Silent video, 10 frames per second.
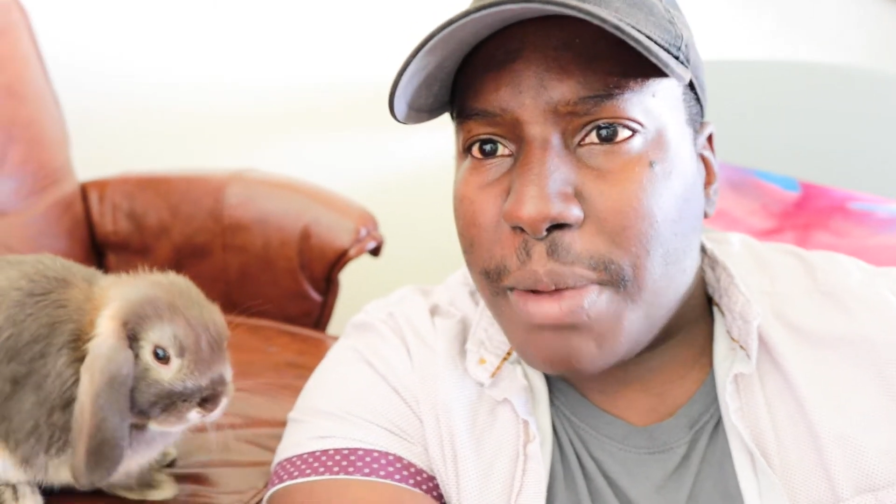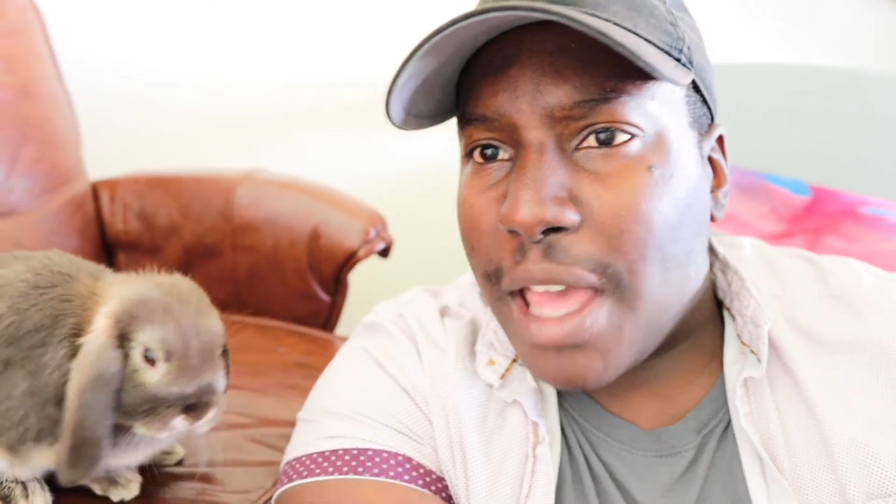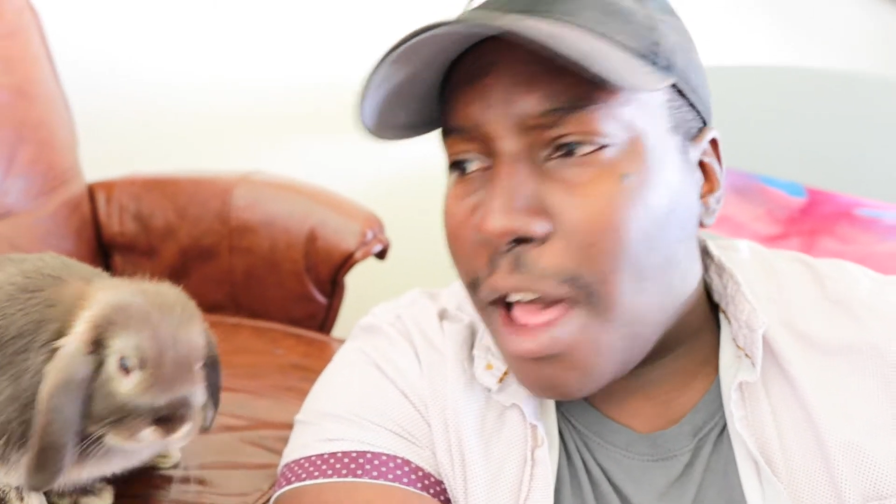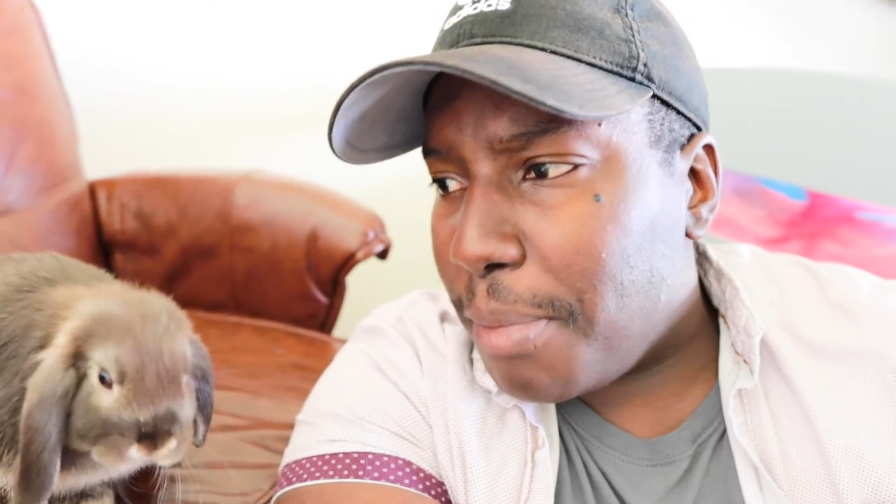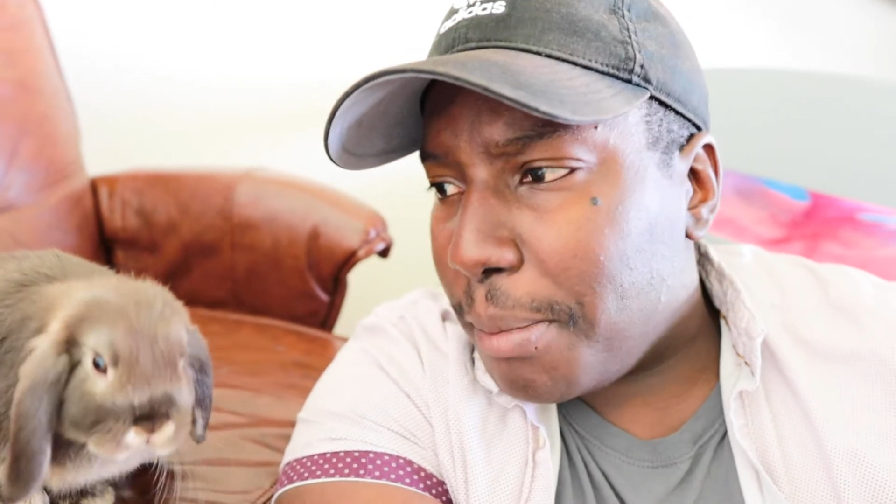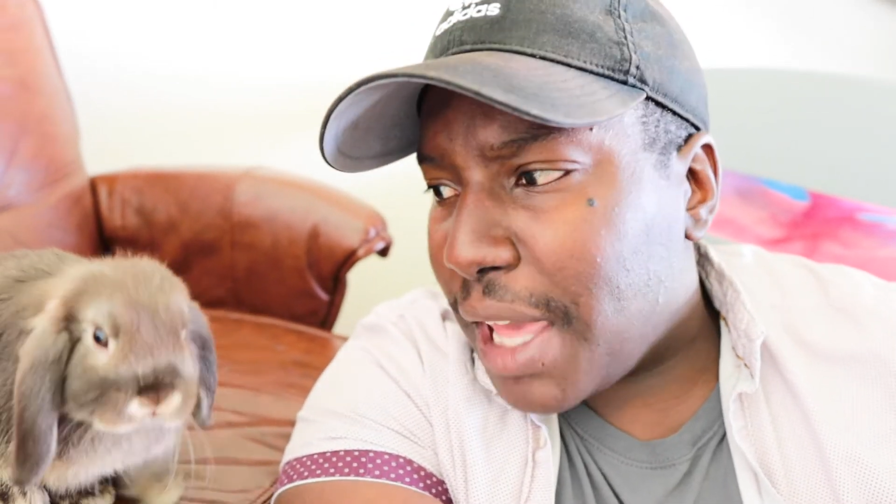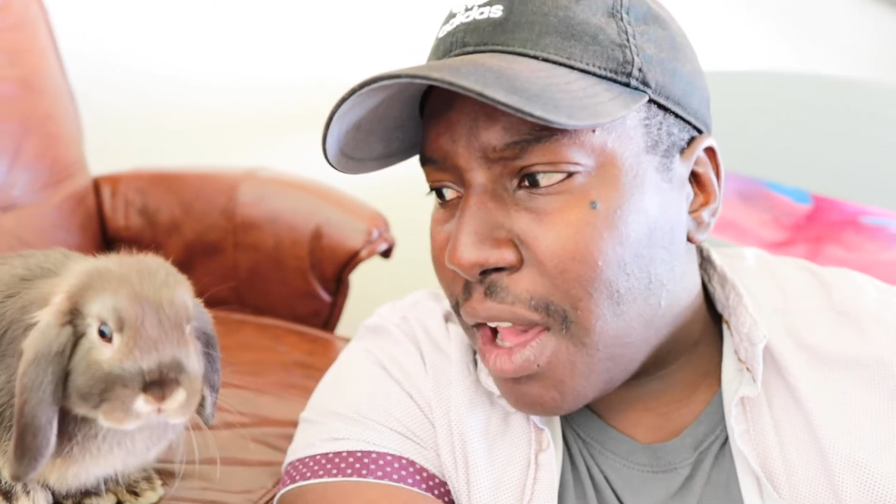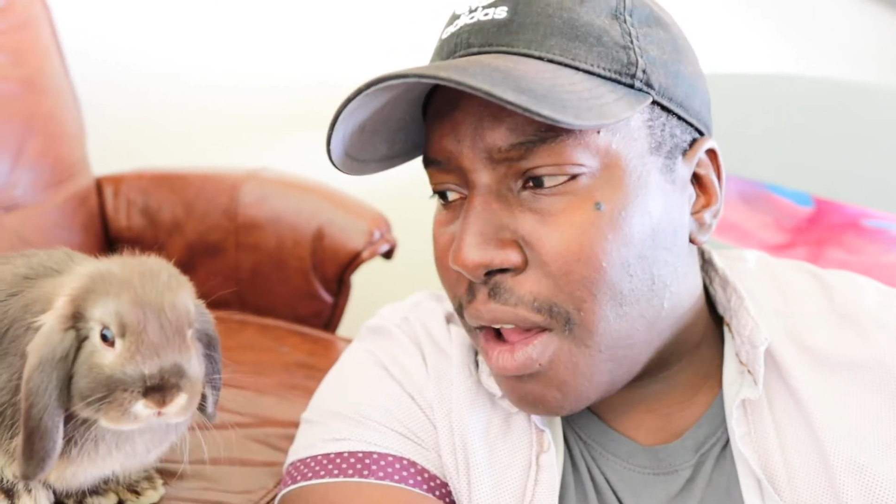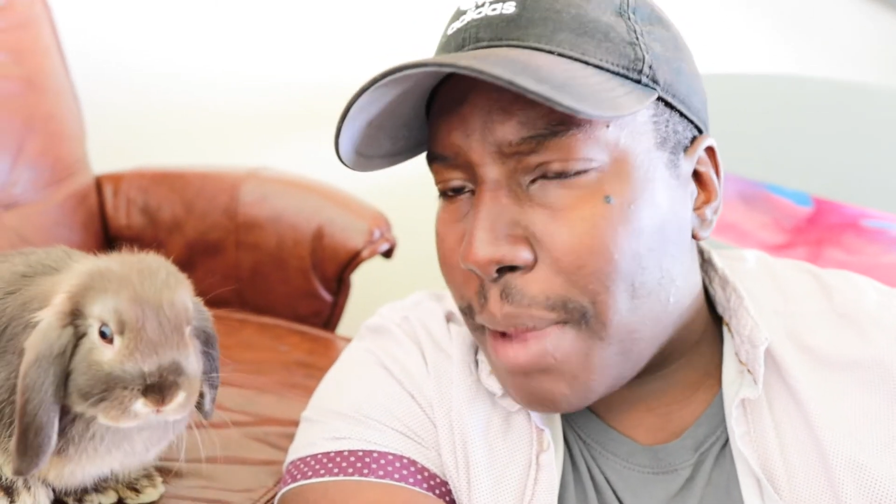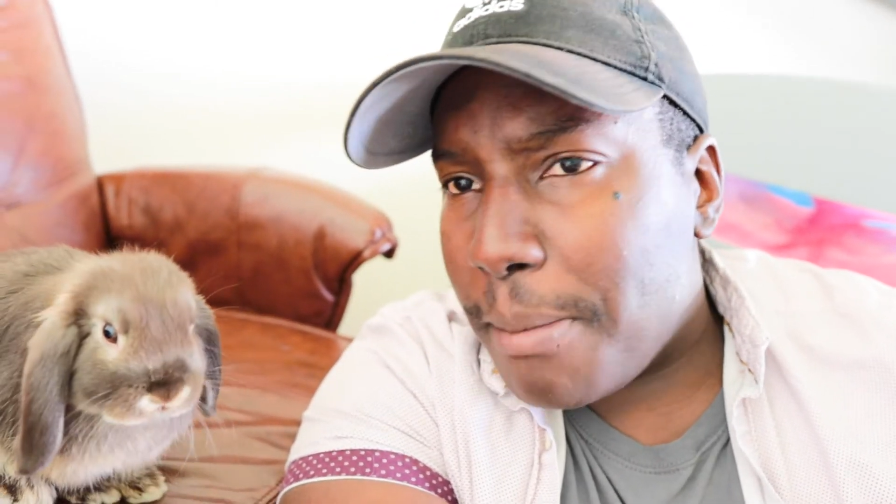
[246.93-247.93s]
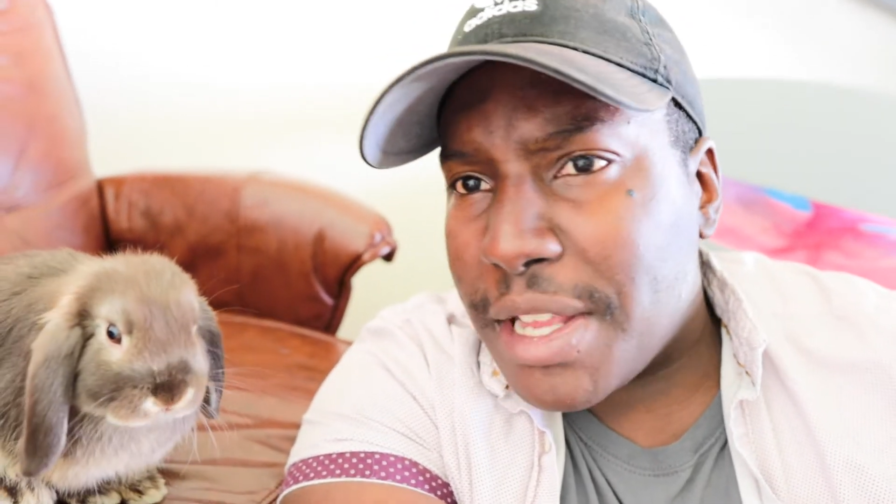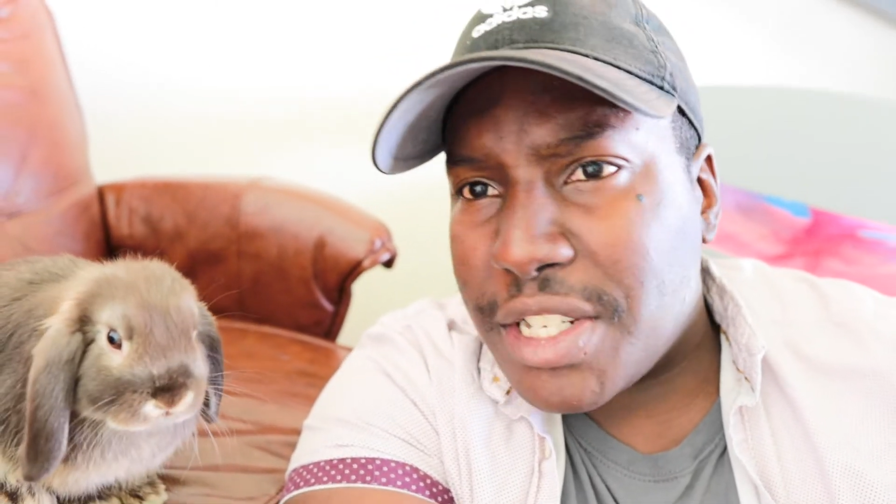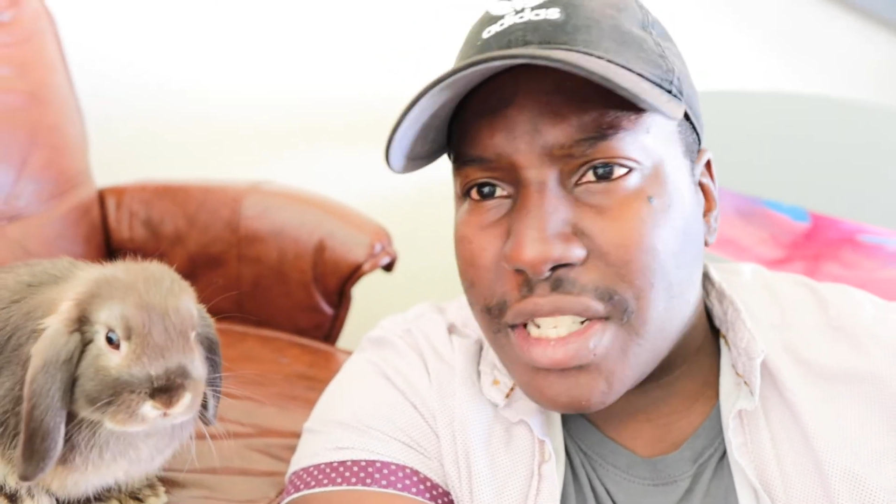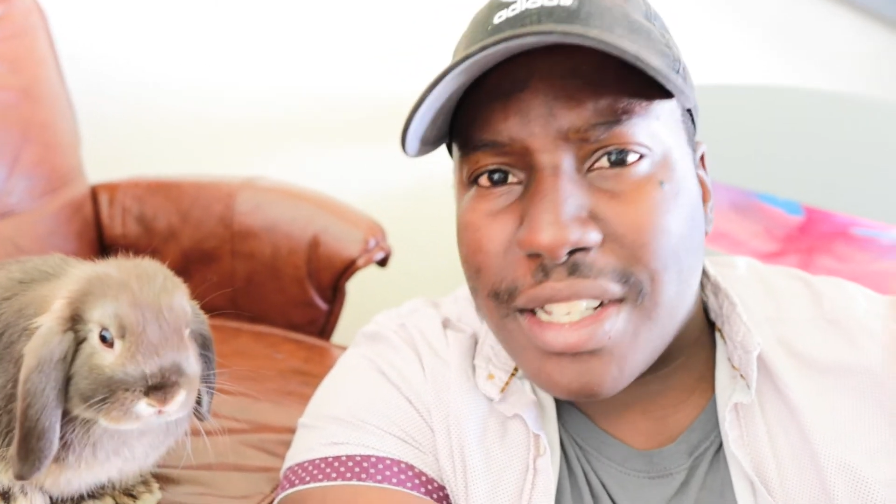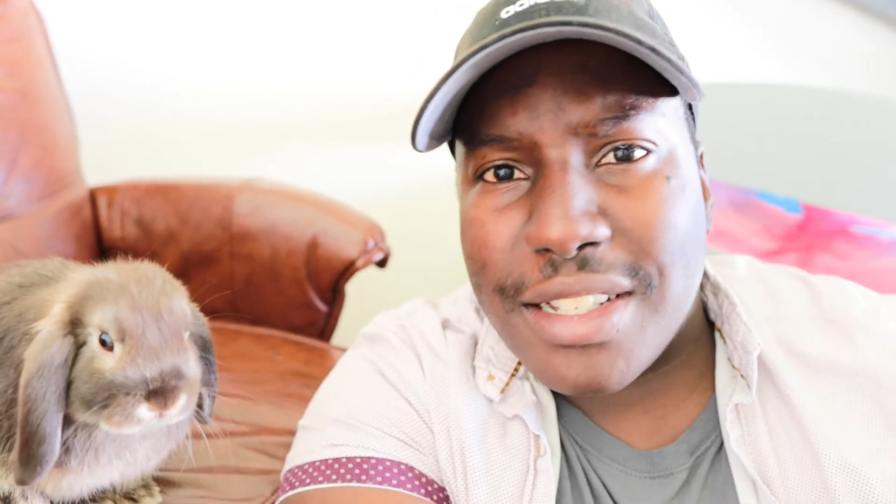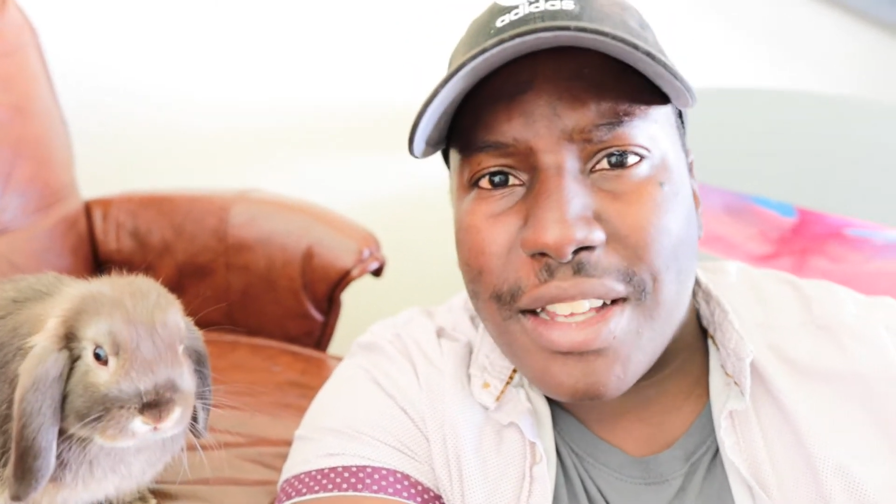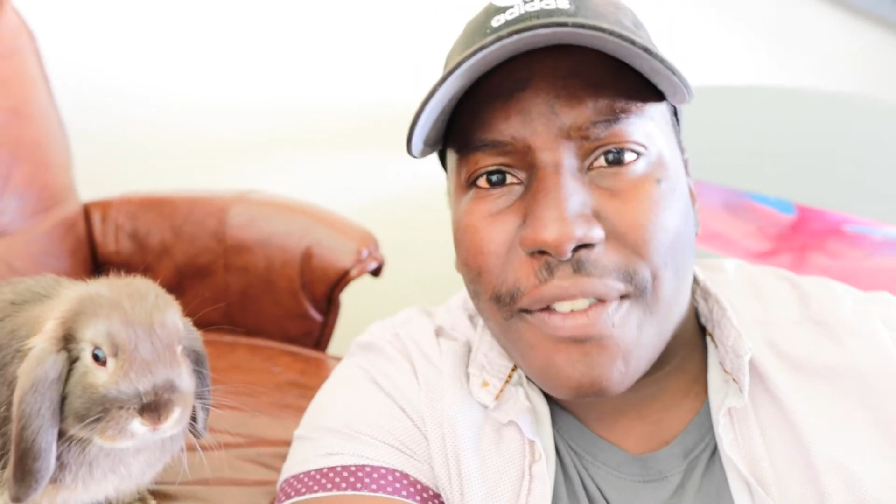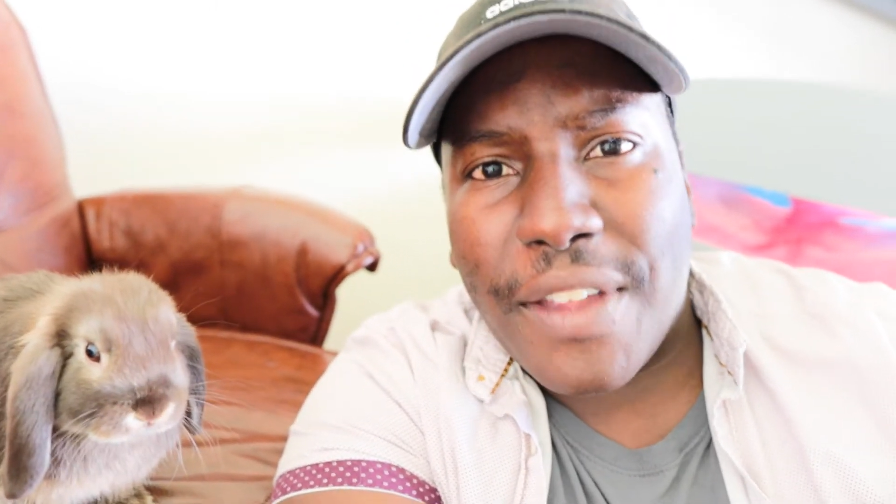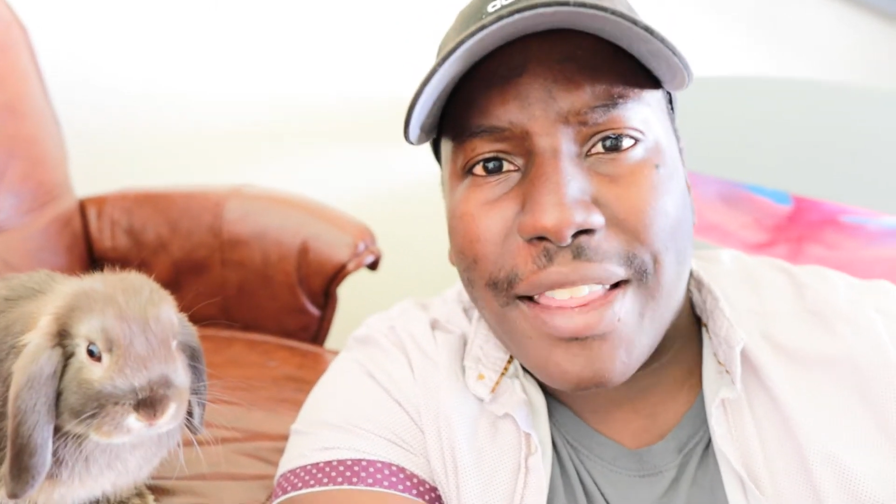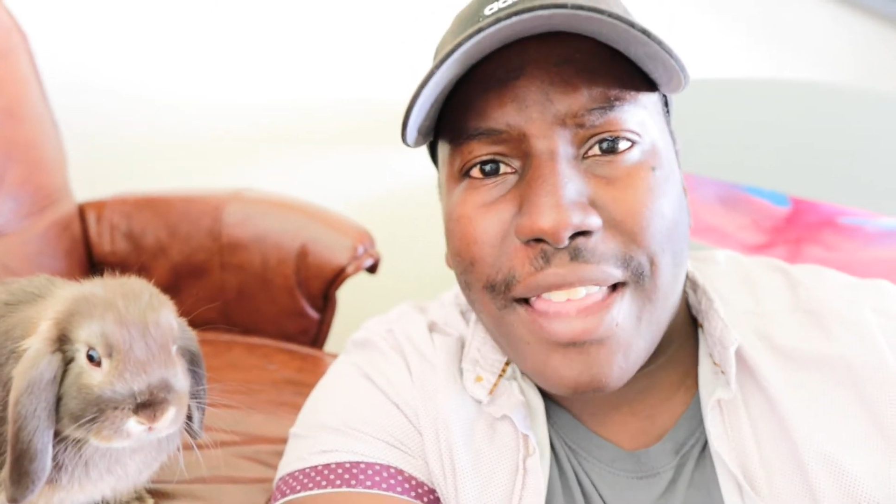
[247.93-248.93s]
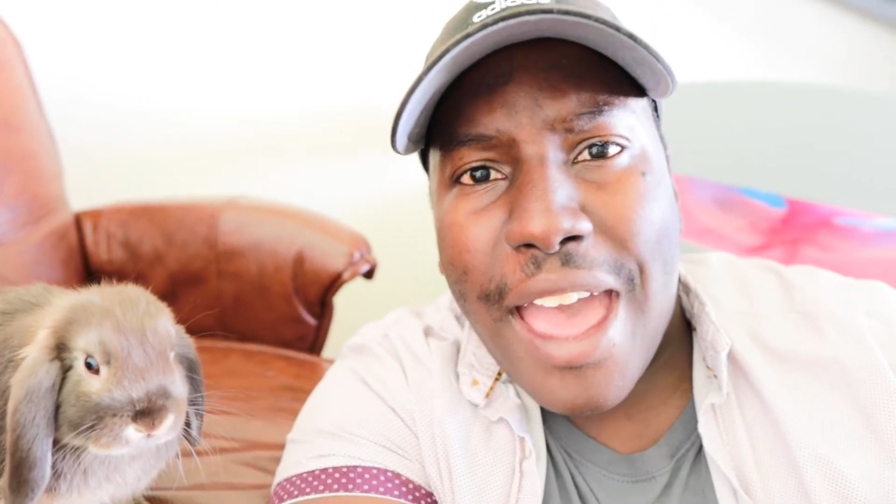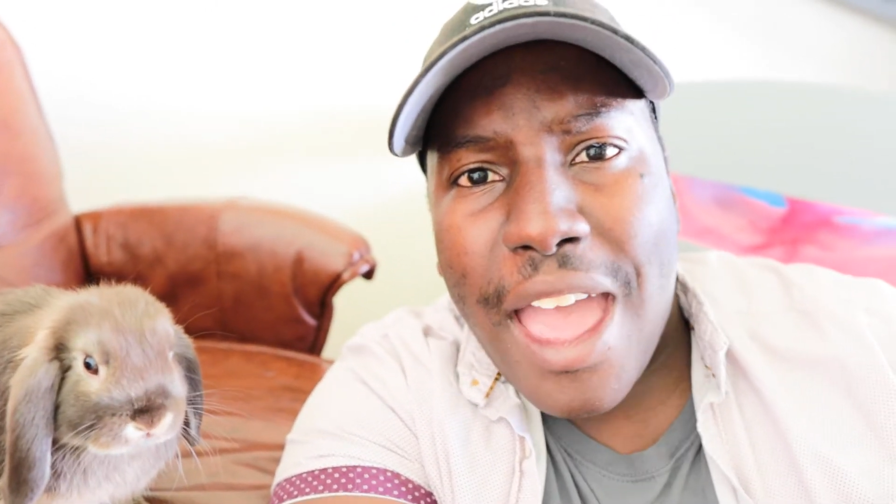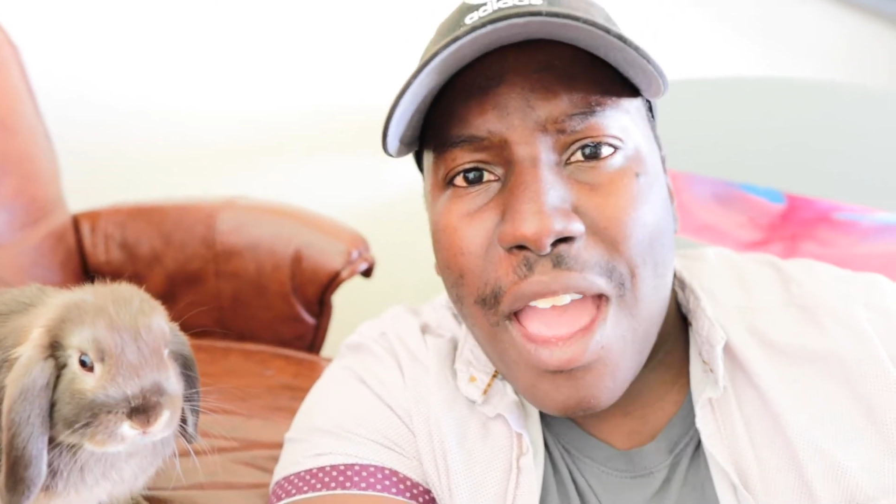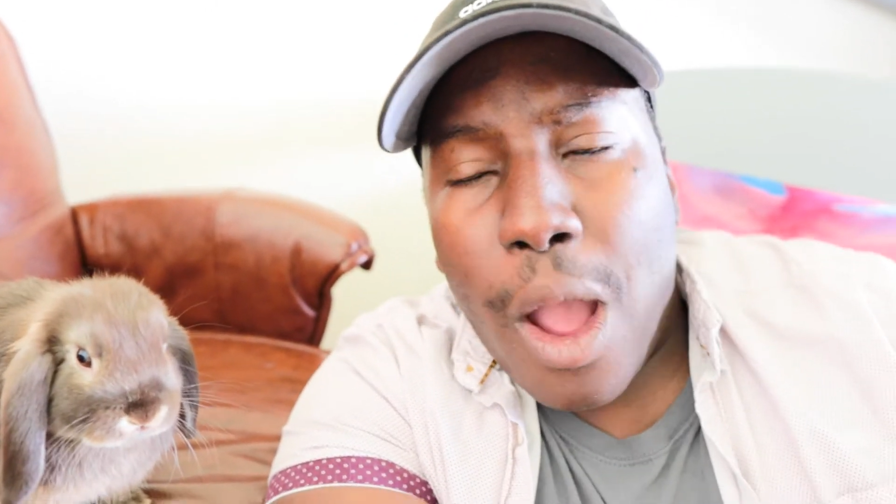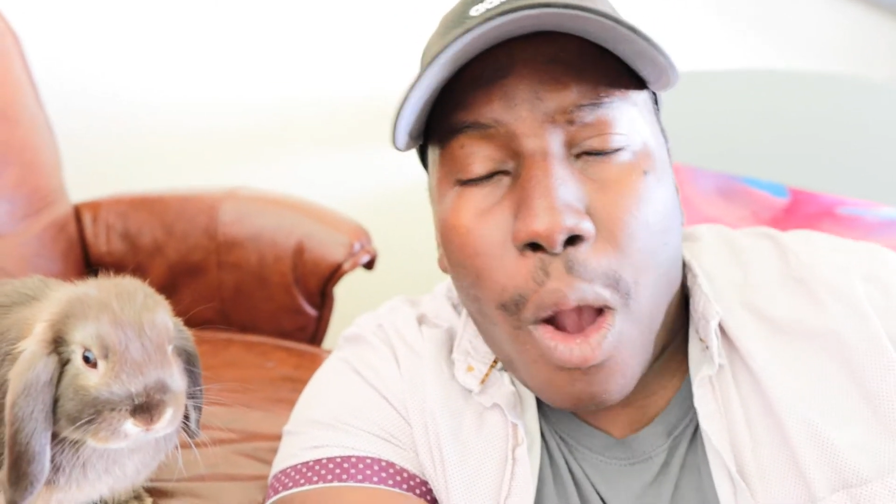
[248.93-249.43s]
to be helping me out on my missions and stuff like that,